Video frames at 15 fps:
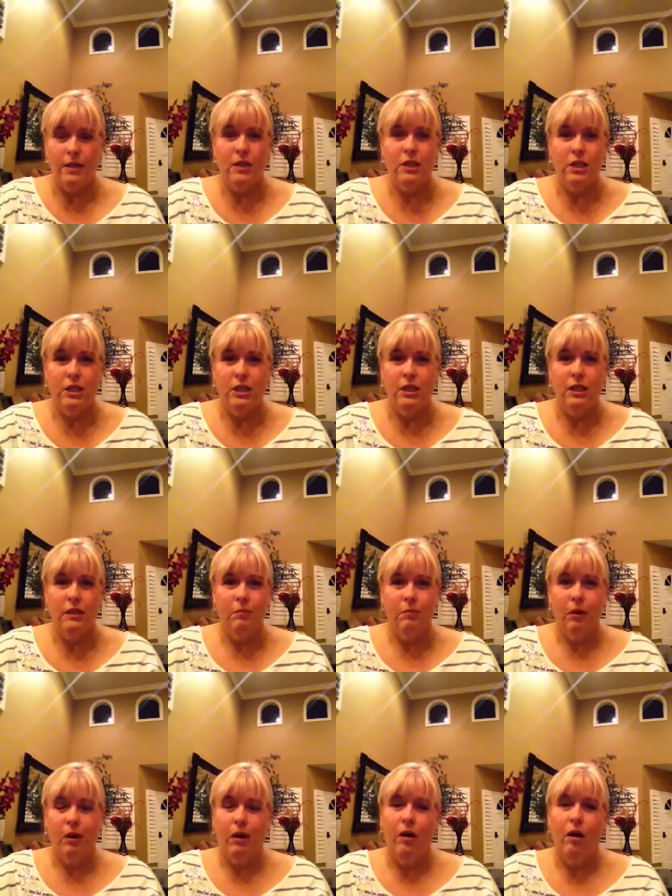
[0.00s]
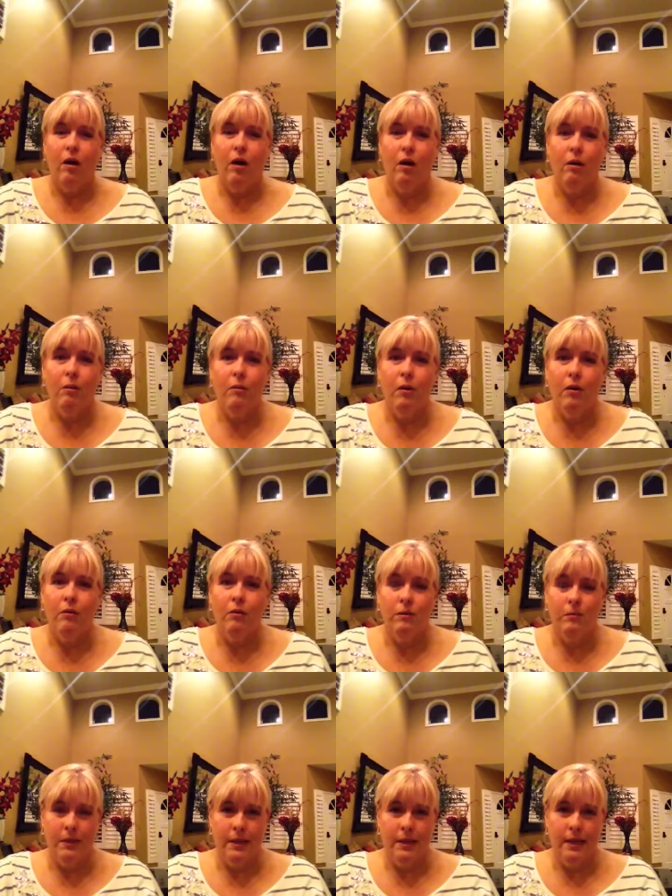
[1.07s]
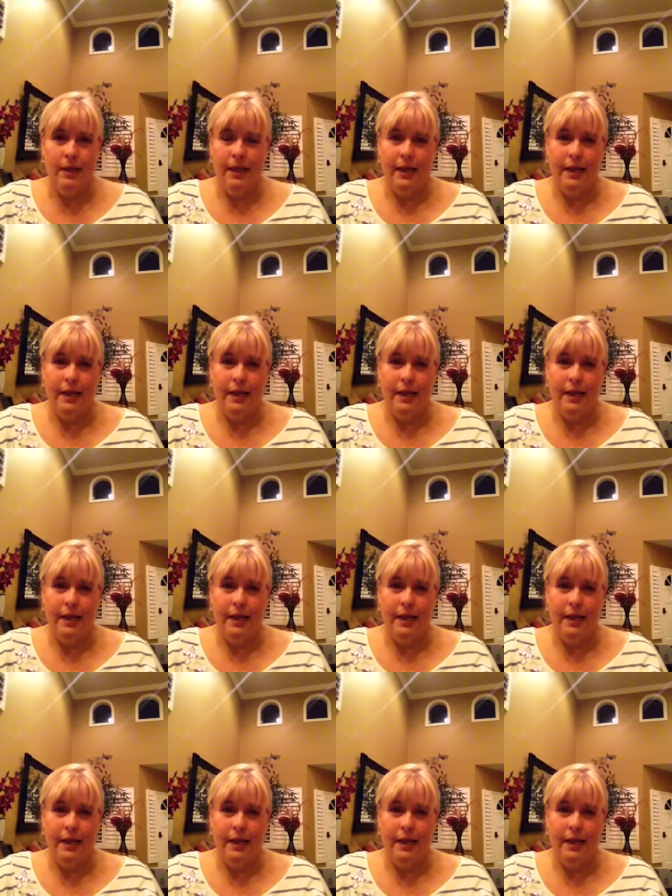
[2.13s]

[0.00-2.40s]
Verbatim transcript: she brought a calm over me.